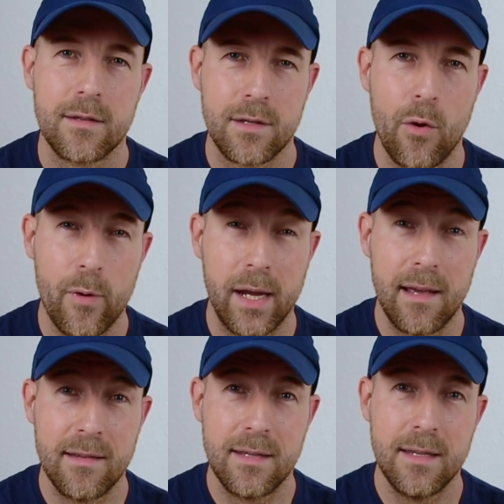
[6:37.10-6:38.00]
So we
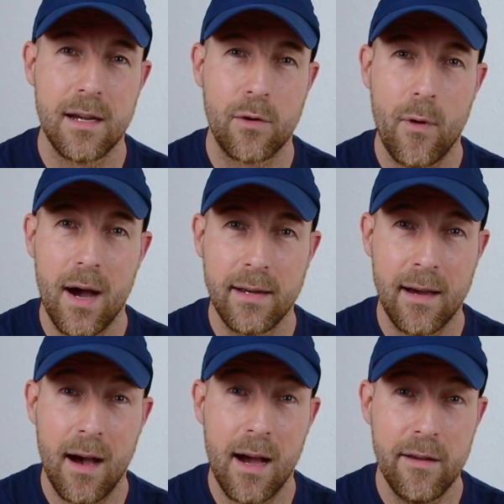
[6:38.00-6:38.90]
can see a quite
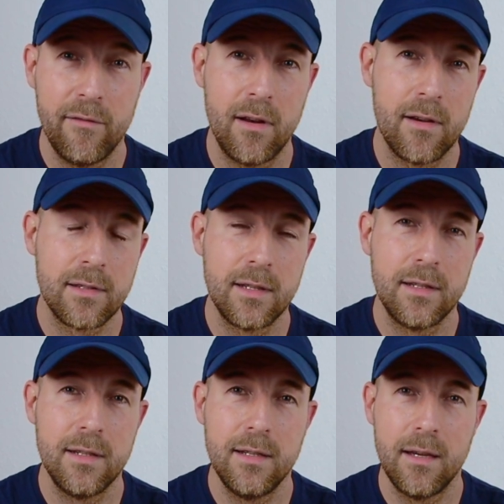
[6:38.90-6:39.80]
high
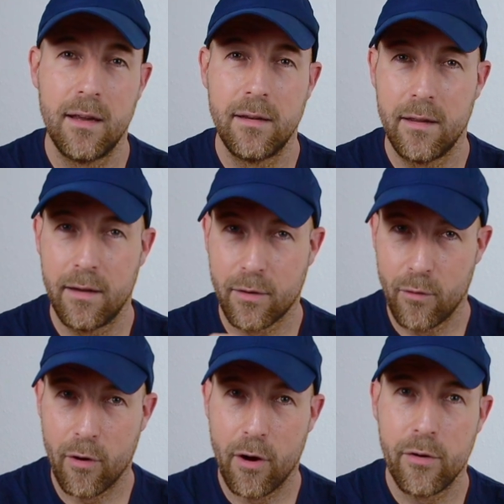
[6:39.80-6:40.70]
velocity in the
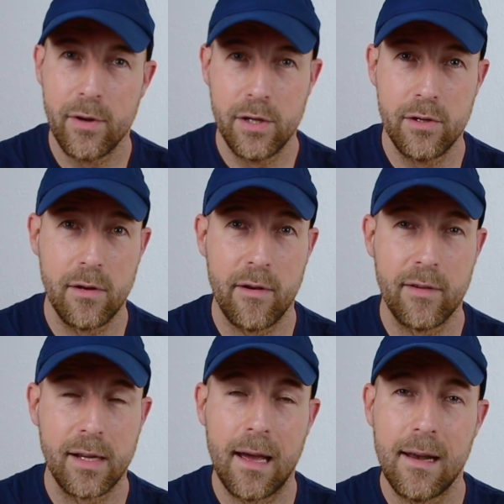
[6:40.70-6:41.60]
core region of
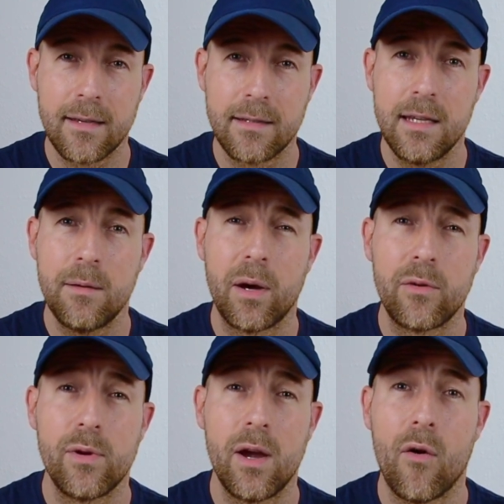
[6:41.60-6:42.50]
a galaxy,
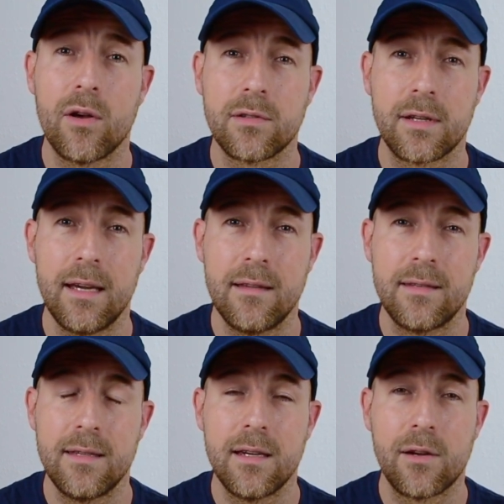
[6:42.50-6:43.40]
but we also can
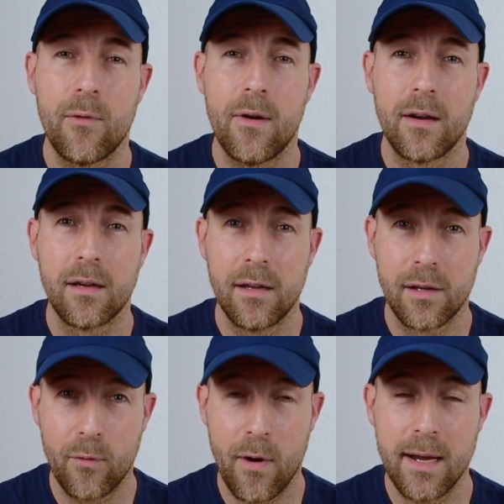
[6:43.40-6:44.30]
see
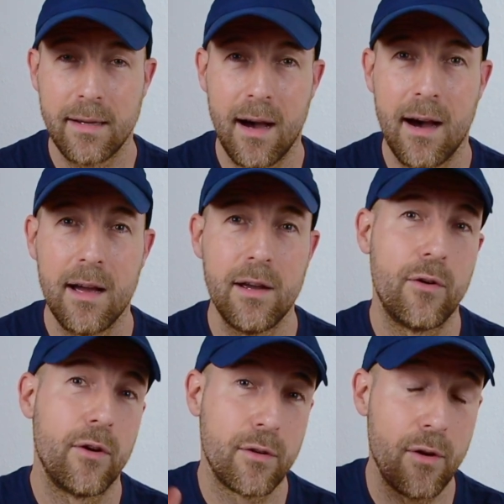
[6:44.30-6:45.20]
quite high
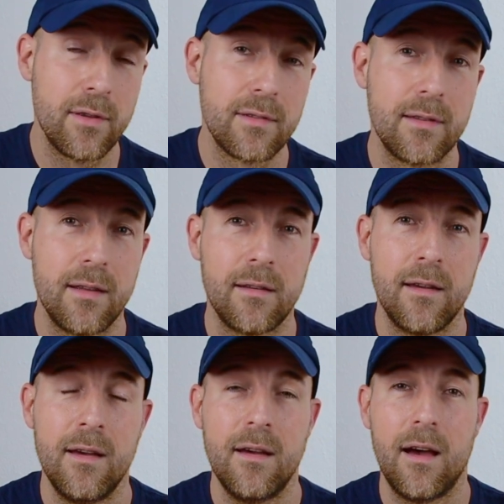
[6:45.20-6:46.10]
or constant
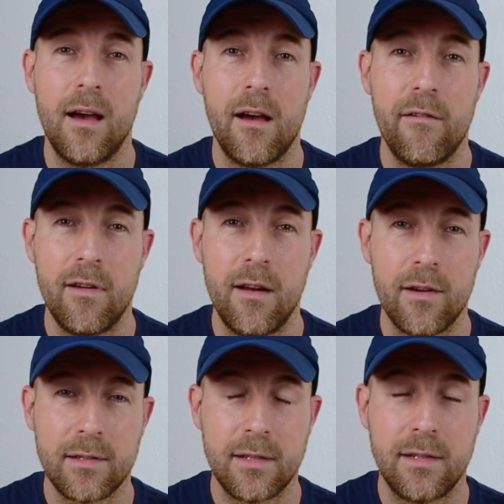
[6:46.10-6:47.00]

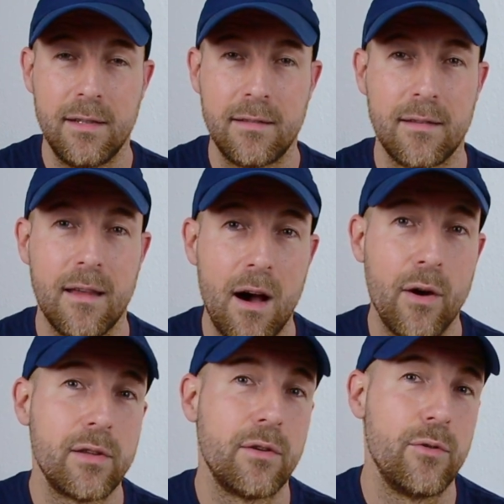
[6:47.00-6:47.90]
velocities in the outer